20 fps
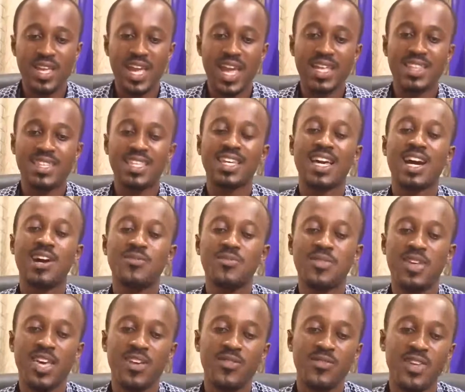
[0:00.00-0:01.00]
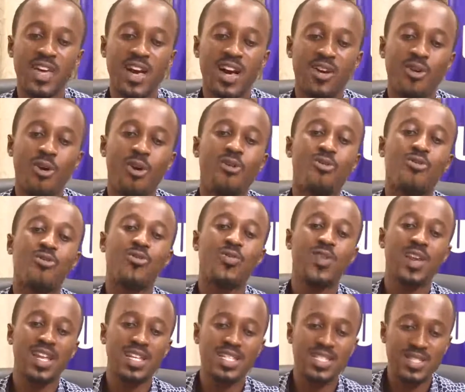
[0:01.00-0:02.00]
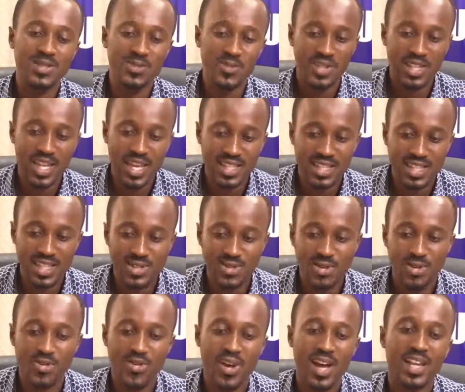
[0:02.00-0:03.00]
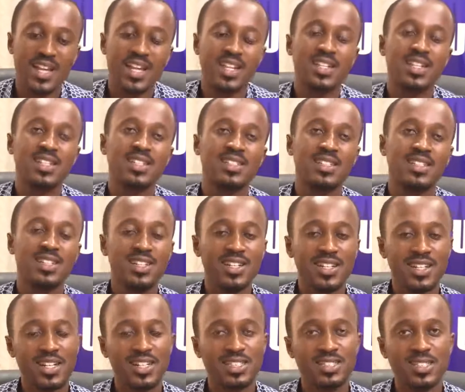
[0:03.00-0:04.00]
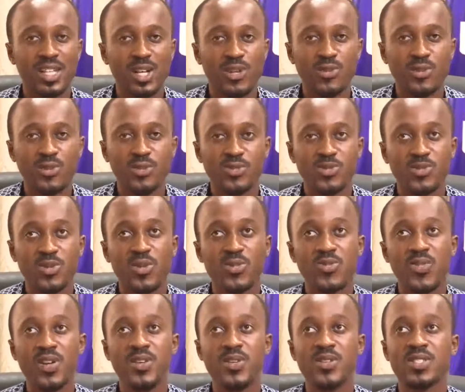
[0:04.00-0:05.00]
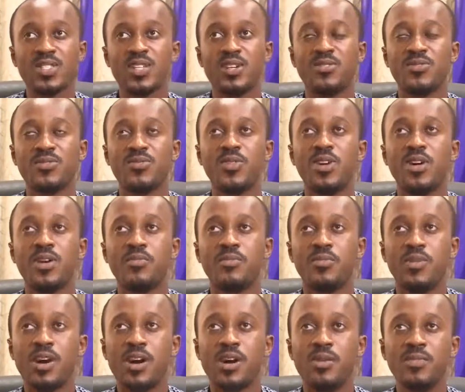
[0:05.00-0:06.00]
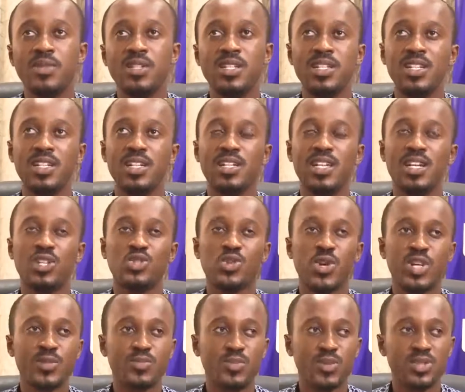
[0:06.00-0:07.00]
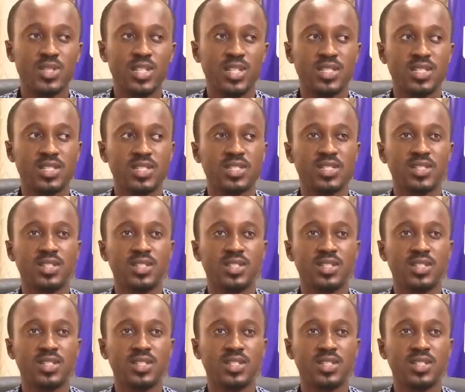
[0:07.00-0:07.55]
ethical behavior conflicts with ethics of another national group. So you find yourself probably in a joint project,